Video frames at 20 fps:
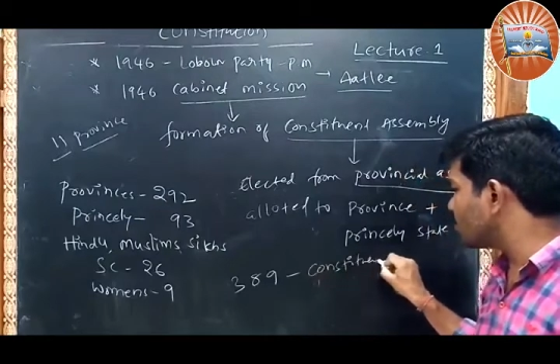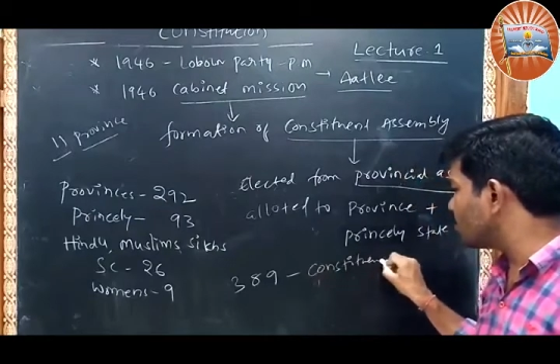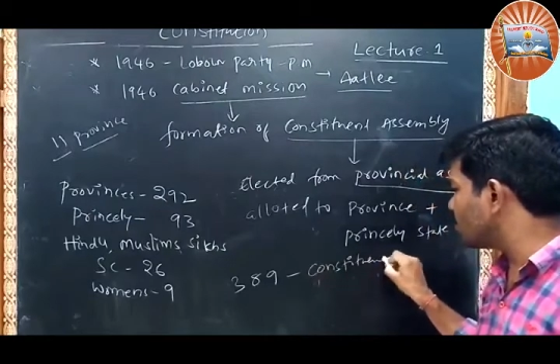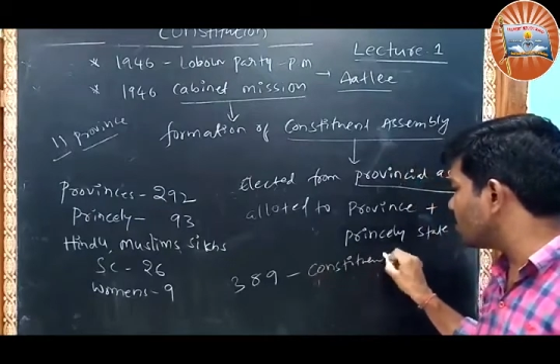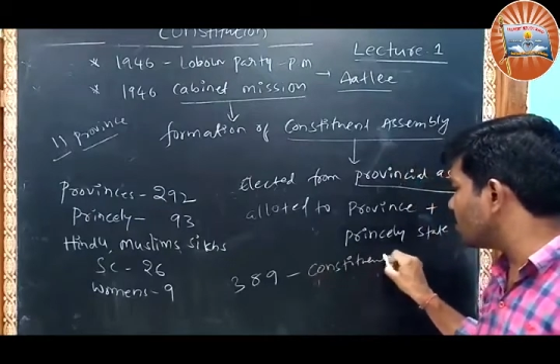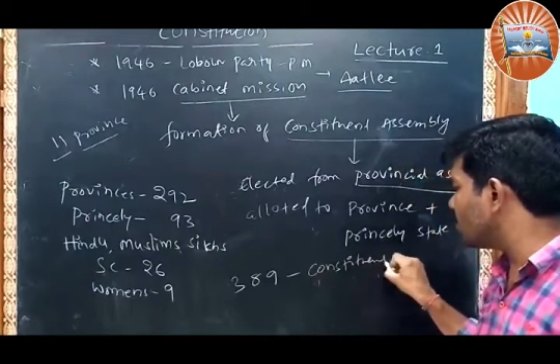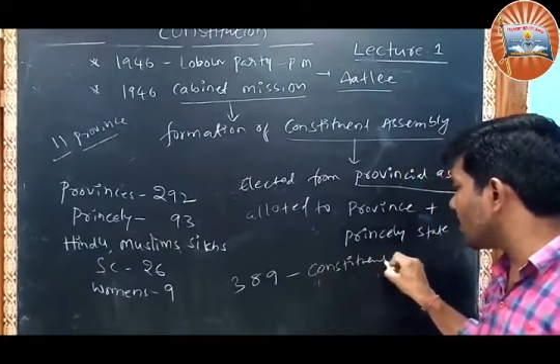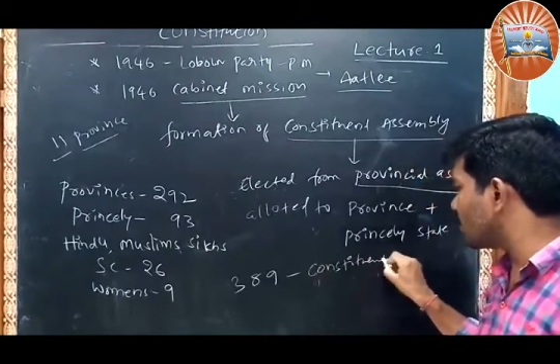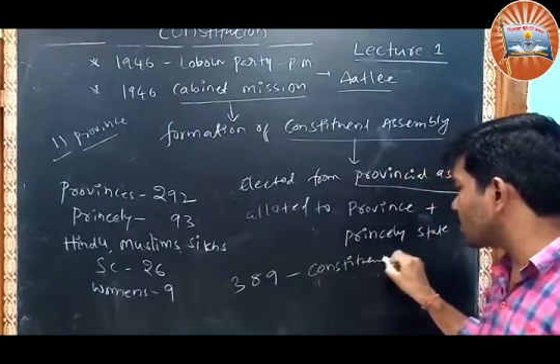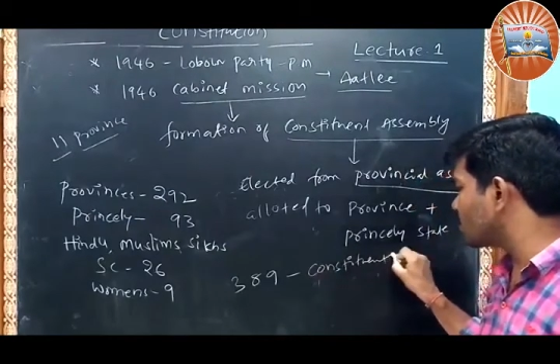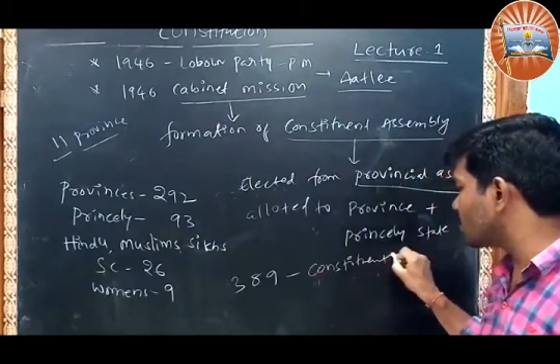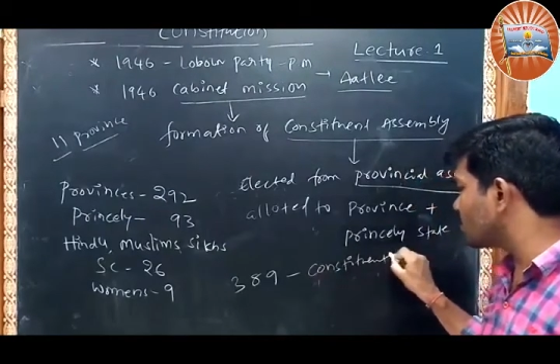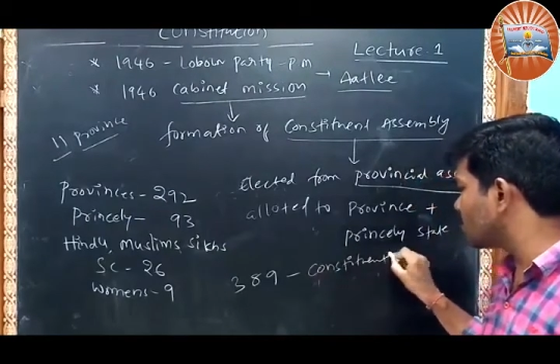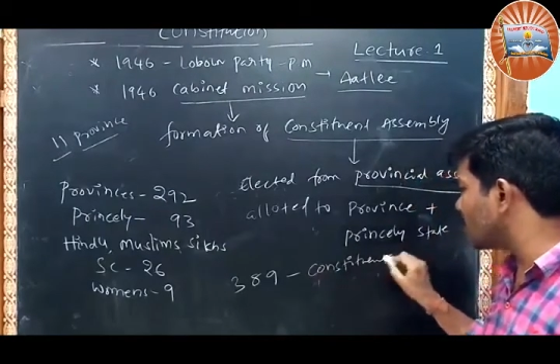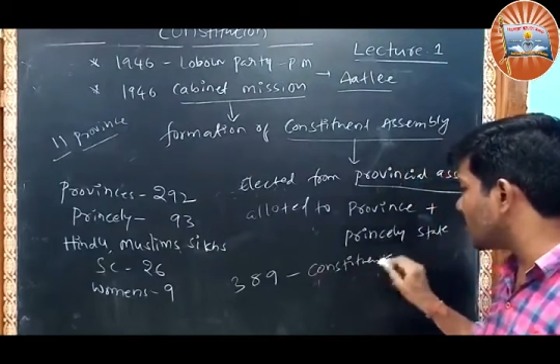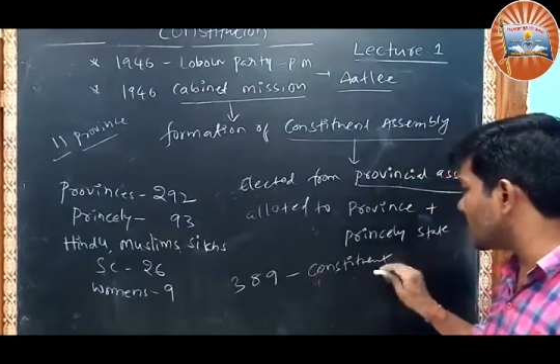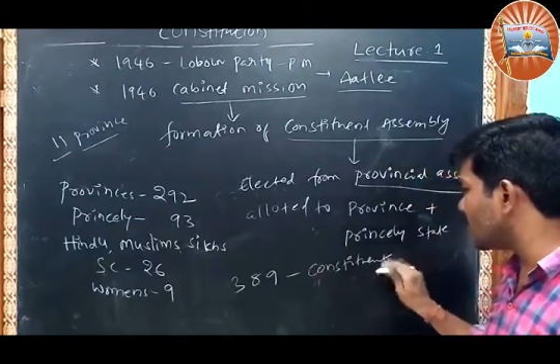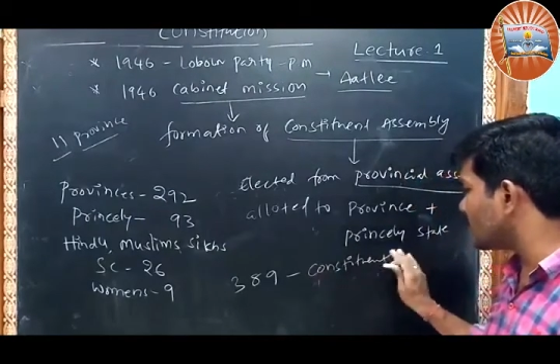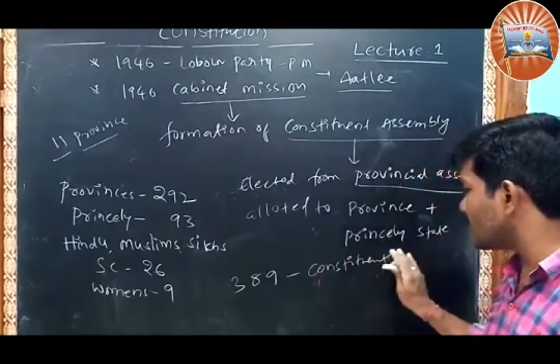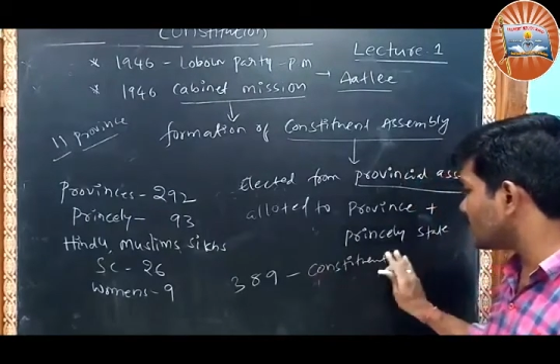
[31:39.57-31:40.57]

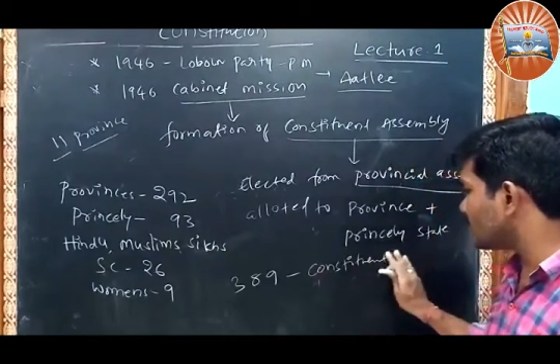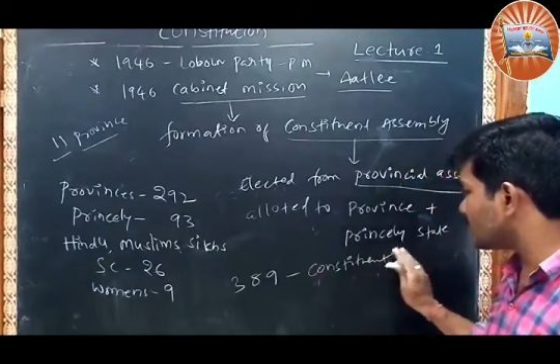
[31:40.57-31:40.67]
Constituent